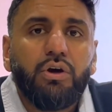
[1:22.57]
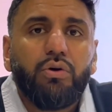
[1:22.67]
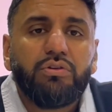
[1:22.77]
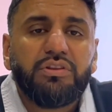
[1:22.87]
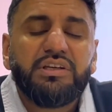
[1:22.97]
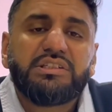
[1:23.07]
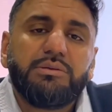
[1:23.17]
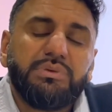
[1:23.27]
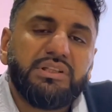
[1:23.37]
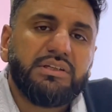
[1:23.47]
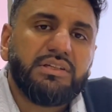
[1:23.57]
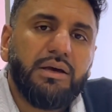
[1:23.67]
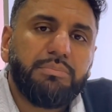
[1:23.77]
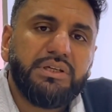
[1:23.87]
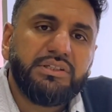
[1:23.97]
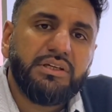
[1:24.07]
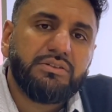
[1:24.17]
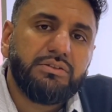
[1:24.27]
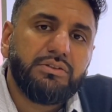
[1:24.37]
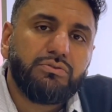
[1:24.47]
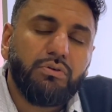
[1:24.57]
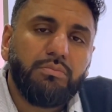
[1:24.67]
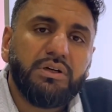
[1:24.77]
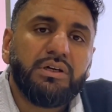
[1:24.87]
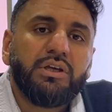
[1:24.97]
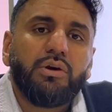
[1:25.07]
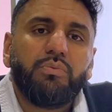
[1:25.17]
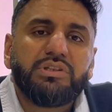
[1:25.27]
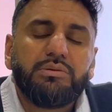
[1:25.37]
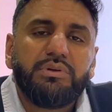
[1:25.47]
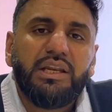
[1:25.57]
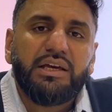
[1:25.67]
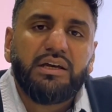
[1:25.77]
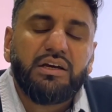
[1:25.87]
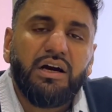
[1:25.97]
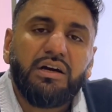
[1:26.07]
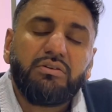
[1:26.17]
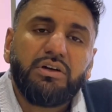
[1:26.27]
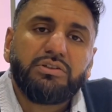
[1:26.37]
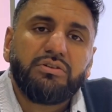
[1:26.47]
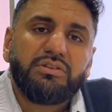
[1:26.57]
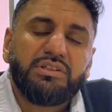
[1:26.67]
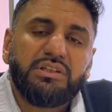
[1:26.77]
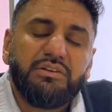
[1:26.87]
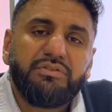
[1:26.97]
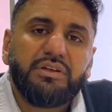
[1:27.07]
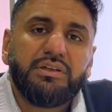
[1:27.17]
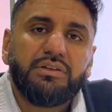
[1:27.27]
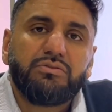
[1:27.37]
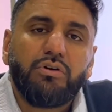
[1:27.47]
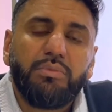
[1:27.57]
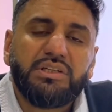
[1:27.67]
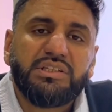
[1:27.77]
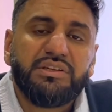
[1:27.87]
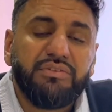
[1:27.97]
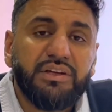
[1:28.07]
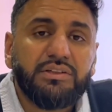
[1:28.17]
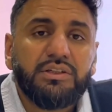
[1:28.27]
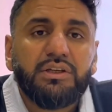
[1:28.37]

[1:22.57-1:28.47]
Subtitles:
Other things can be things like PTSD, trauma, which can be like a car crash or a significant traumatic event.